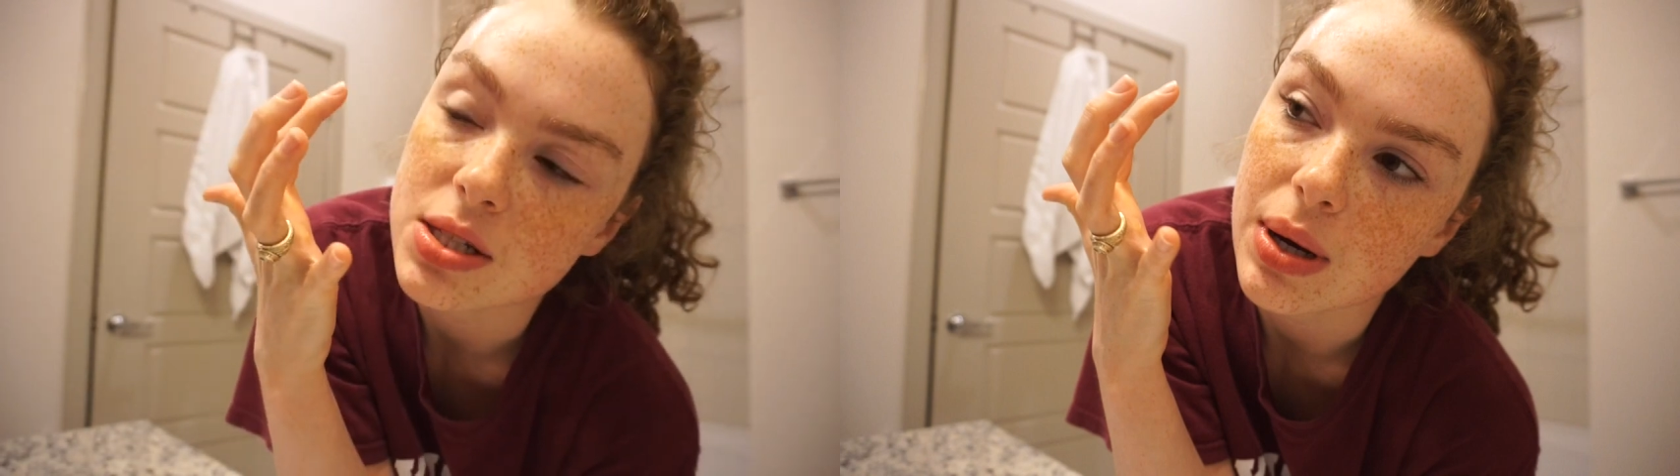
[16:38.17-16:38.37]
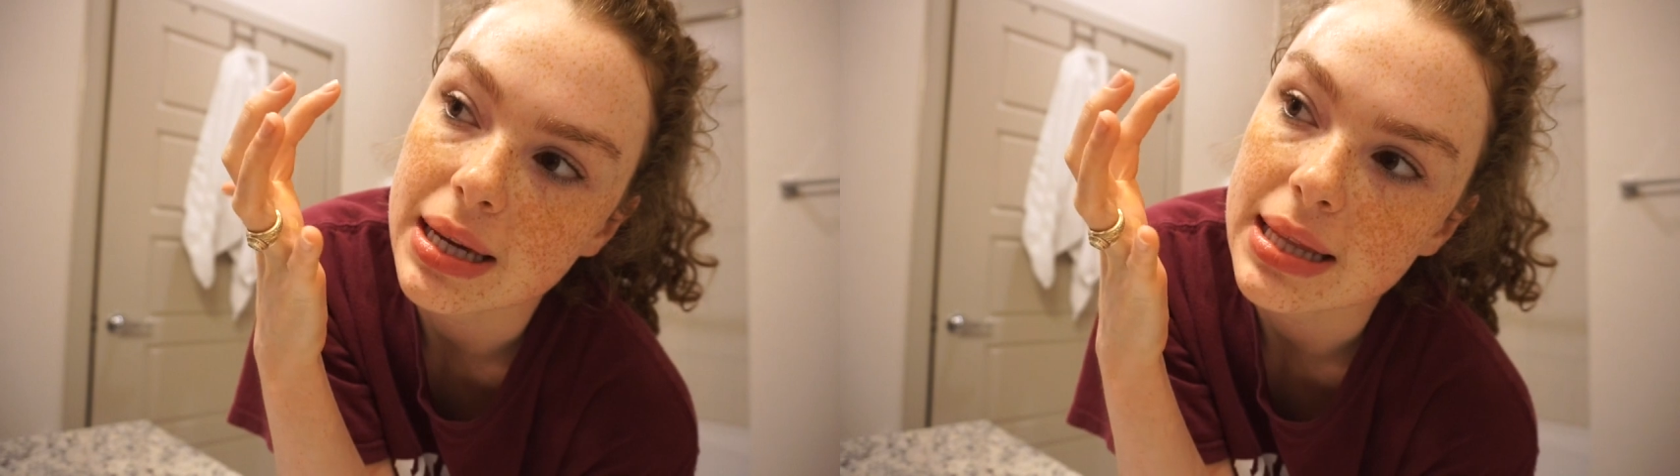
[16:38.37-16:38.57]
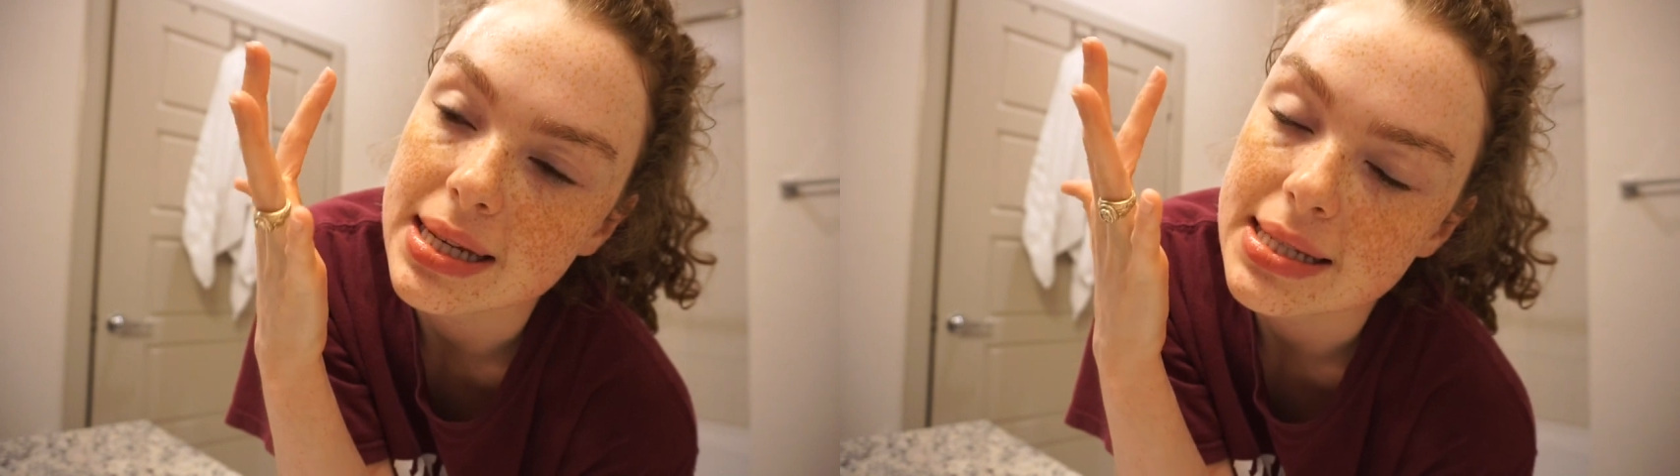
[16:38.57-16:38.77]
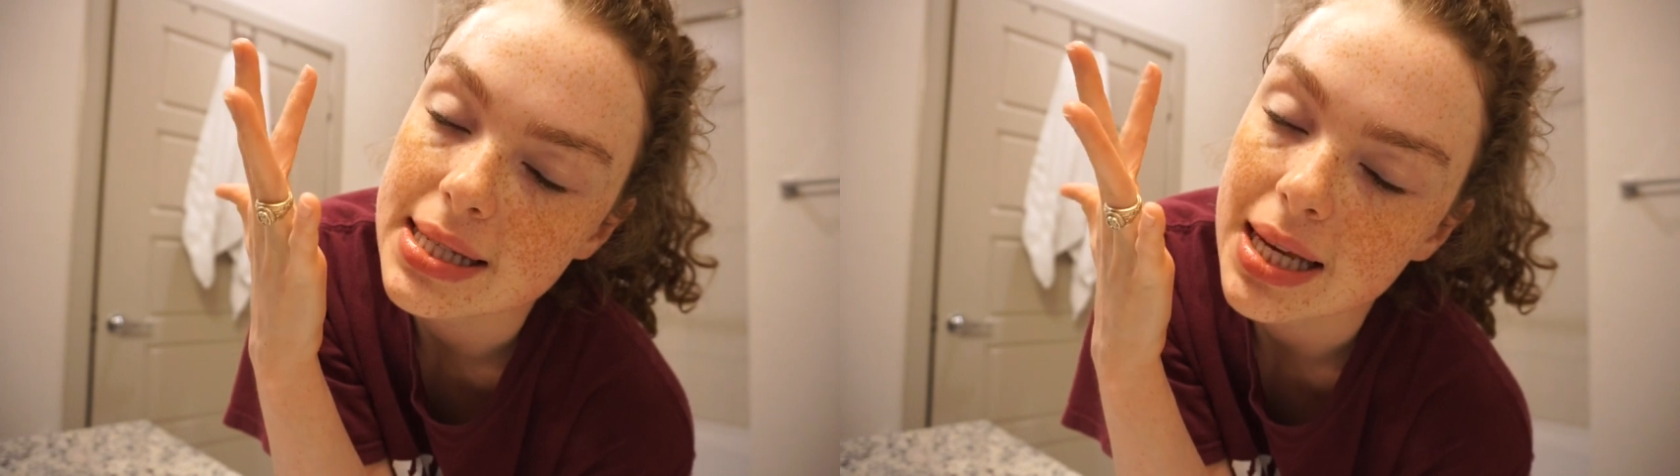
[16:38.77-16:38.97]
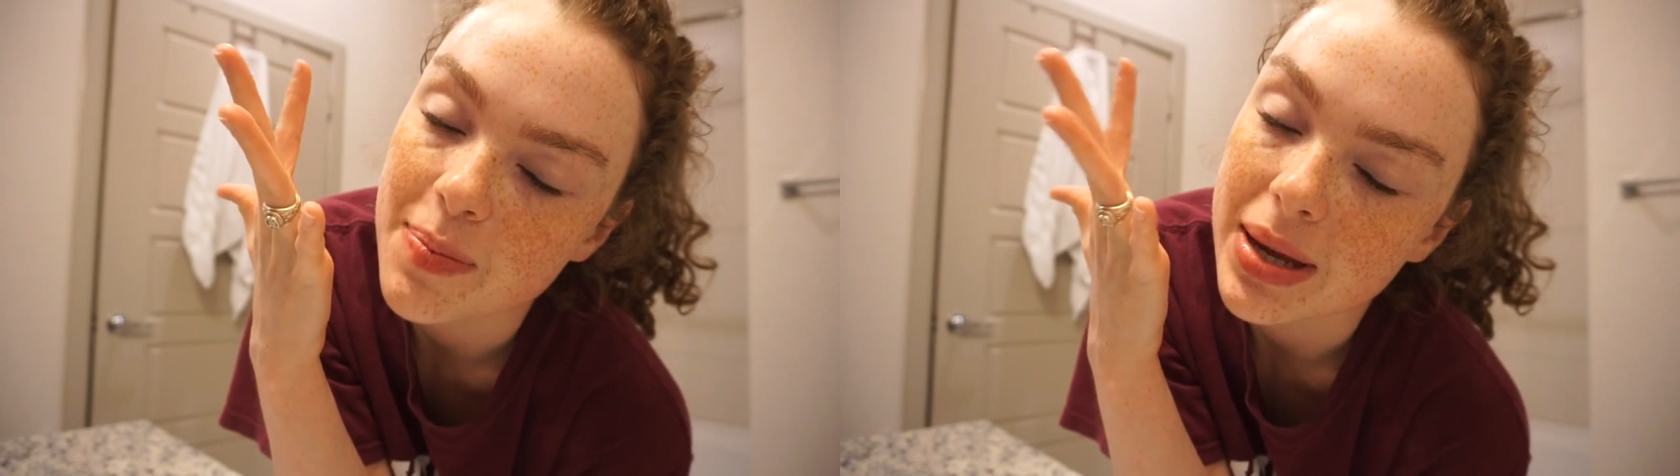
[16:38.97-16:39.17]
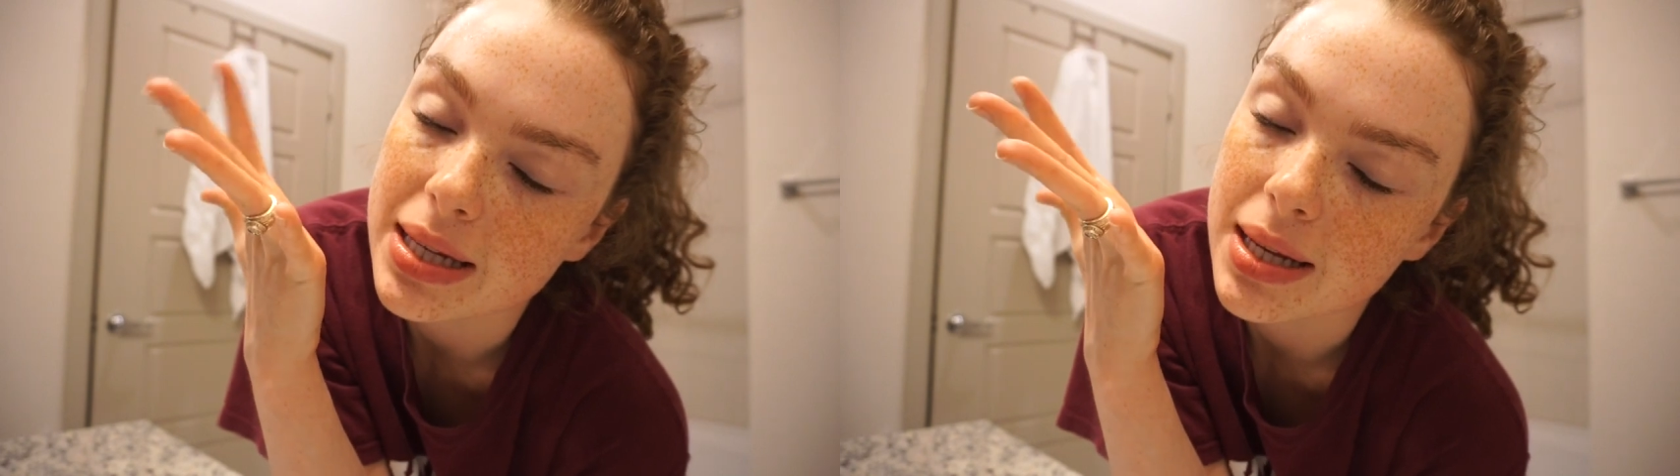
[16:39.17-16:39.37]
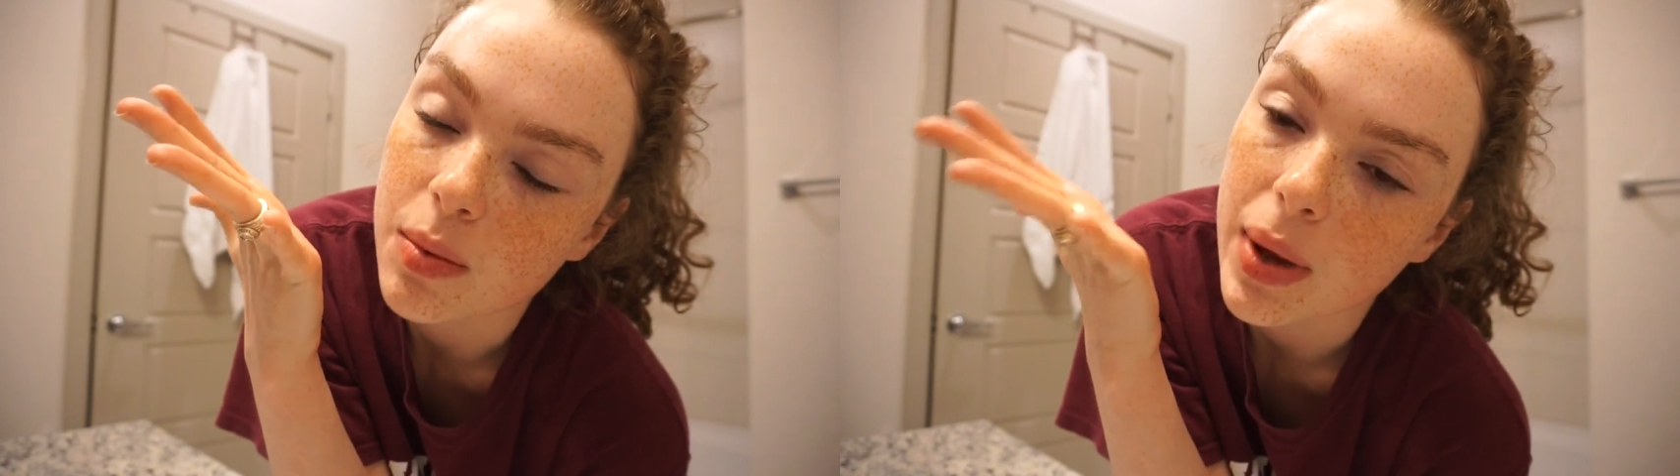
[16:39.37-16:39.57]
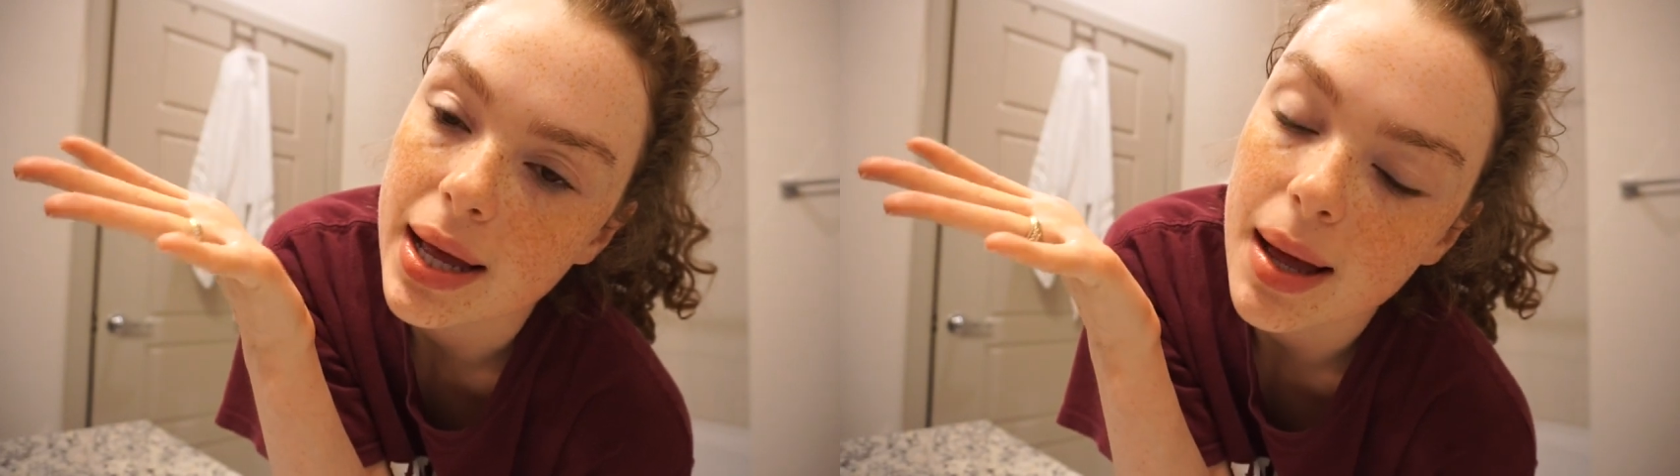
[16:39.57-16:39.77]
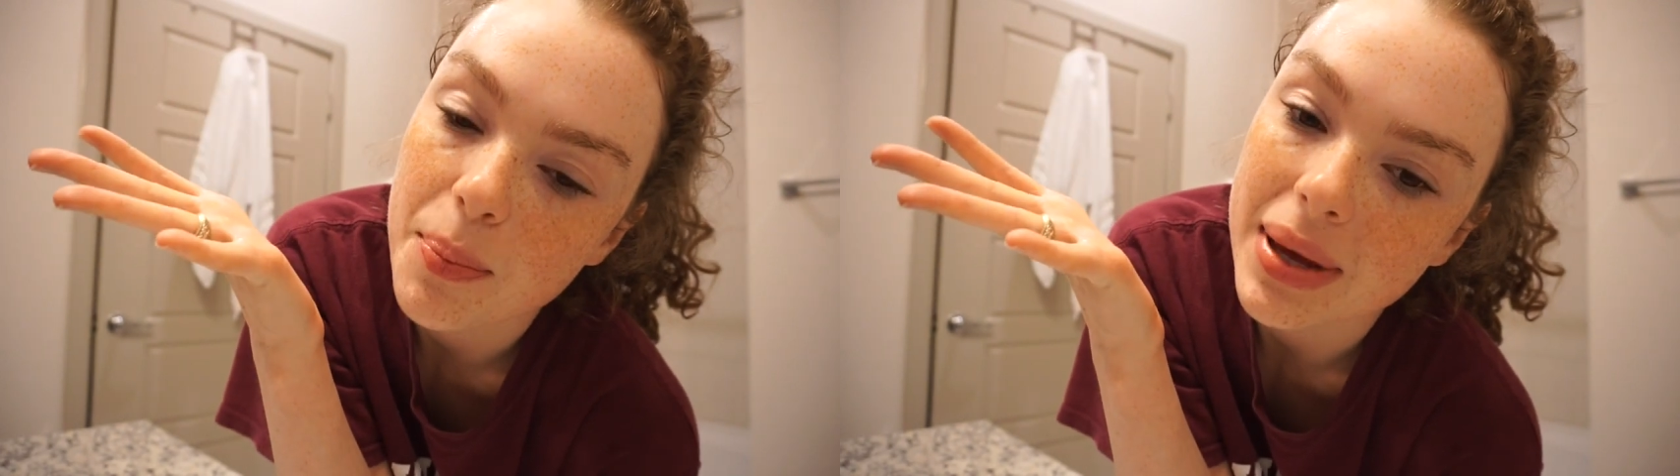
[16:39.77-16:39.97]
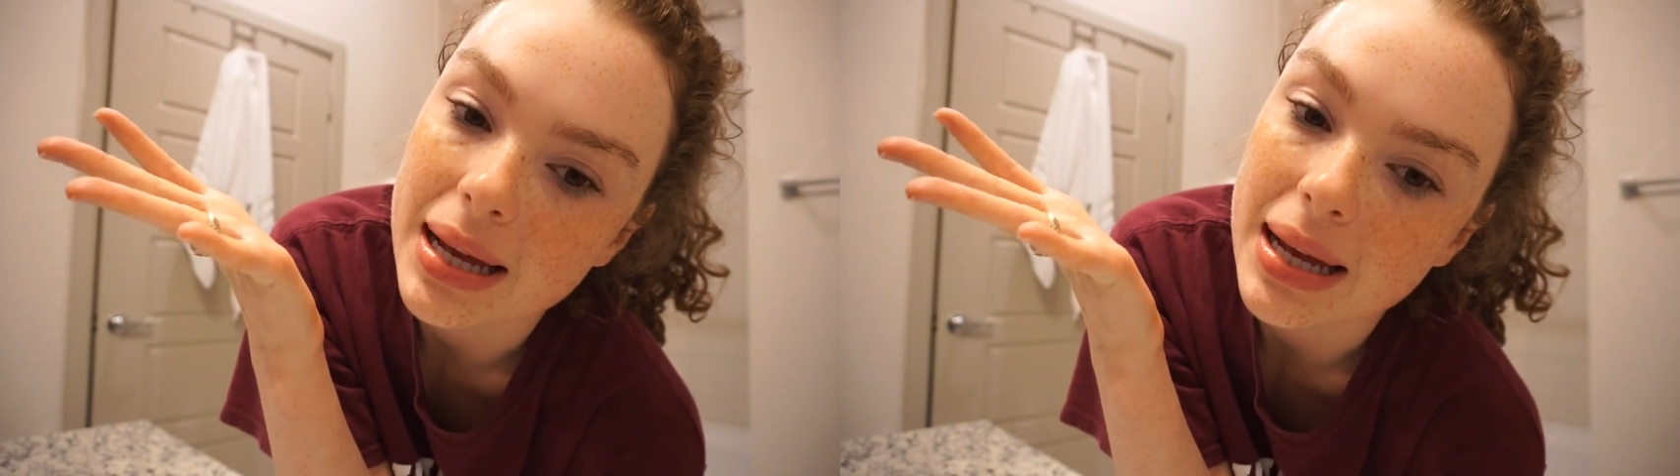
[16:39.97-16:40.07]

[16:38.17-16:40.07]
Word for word: so I can like sleep and then wake up